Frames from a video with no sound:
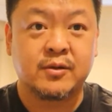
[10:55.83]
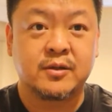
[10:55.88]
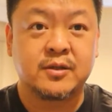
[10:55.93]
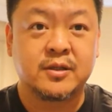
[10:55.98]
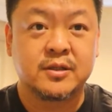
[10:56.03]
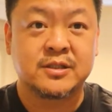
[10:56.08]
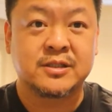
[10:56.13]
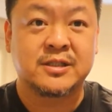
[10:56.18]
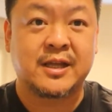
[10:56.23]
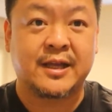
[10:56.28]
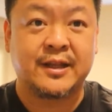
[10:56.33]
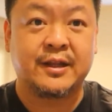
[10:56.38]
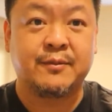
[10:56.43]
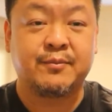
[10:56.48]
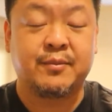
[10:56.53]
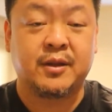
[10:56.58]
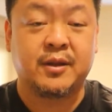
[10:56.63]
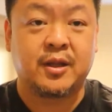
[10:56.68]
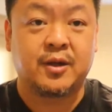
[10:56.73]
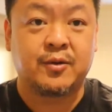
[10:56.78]
slightly
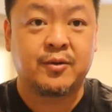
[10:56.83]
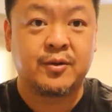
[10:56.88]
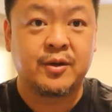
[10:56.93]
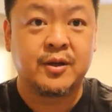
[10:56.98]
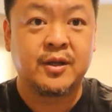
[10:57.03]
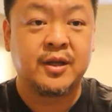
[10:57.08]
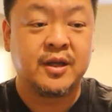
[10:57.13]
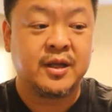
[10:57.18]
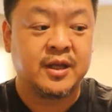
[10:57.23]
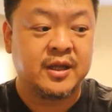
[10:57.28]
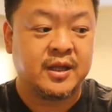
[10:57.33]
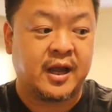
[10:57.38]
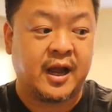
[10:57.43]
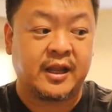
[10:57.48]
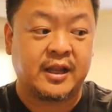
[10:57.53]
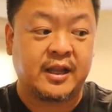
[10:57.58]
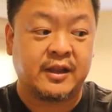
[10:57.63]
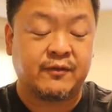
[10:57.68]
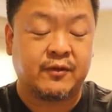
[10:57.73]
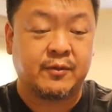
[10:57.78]
below eye
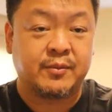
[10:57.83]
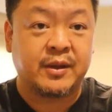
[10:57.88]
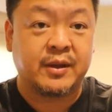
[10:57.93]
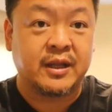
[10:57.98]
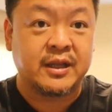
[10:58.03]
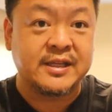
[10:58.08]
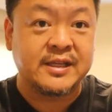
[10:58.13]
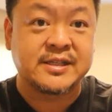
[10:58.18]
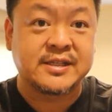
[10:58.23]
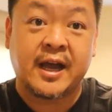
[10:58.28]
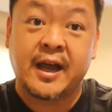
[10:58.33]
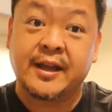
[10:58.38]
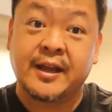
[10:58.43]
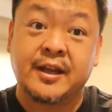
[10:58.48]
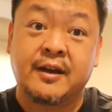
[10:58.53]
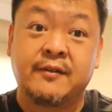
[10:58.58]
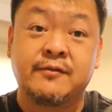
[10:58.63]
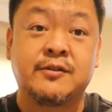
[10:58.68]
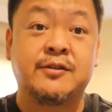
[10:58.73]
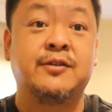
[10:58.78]
level, but at least high enough
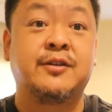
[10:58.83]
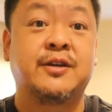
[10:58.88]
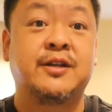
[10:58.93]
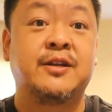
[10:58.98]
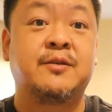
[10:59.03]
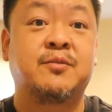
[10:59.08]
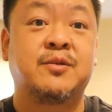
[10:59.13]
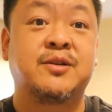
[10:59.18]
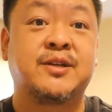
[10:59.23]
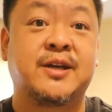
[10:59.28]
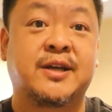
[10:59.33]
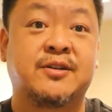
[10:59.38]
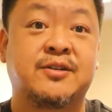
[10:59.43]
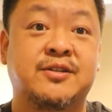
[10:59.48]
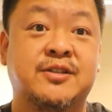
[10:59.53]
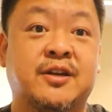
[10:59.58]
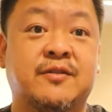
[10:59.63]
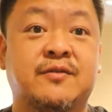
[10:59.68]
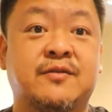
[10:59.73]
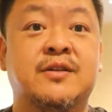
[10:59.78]
so you can protect
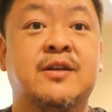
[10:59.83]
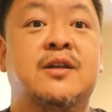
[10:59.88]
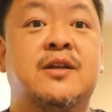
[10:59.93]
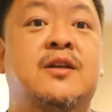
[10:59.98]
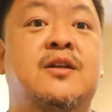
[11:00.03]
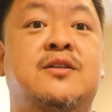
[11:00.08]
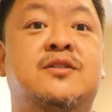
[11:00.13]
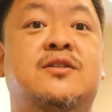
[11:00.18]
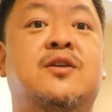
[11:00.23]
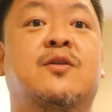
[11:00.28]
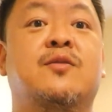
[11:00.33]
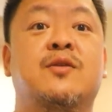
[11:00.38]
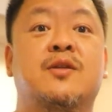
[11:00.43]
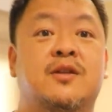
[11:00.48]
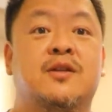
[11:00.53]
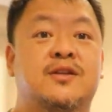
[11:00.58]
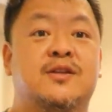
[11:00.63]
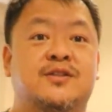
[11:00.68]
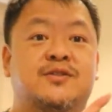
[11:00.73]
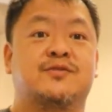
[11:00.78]
yourself. So
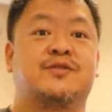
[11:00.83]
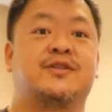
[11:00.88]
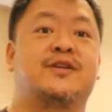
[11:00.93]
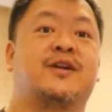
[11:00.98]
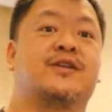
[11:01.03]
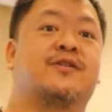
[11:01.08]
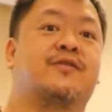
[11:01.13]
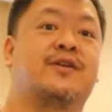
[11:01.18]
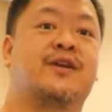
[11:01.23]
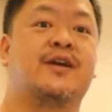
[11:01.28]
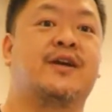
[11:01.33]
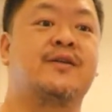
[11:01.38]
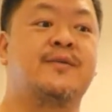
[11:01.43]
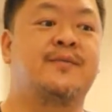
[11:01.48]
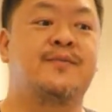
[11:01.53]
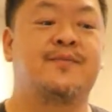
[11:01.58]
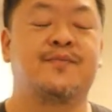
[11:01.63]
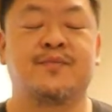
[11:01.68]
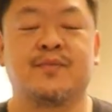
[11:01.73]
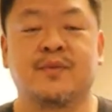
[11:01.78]
let's do it together again.
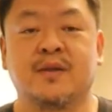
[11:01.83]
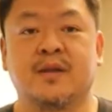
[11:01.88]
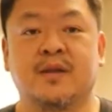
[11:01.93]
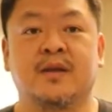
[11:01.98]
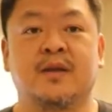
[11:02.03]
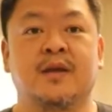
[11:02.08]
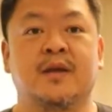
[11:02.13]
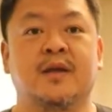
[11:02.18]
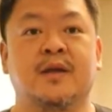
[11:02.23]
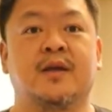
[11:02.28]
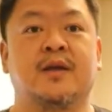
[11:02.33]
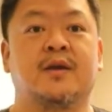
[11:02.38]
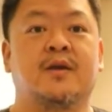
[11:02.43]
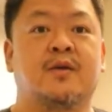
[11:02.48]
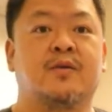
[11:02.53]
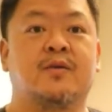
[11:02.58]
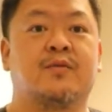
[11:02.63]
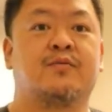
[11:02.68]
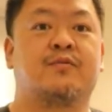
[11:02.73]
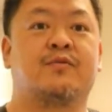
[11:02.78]

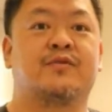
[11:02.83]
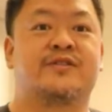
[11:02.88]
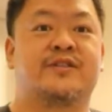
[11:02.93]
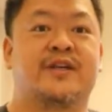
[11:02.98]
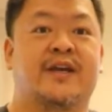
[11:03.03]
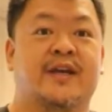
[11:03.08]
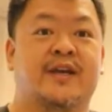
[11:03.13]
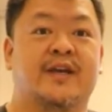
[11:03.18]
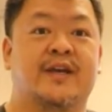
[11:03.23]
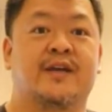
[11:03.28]
We'll say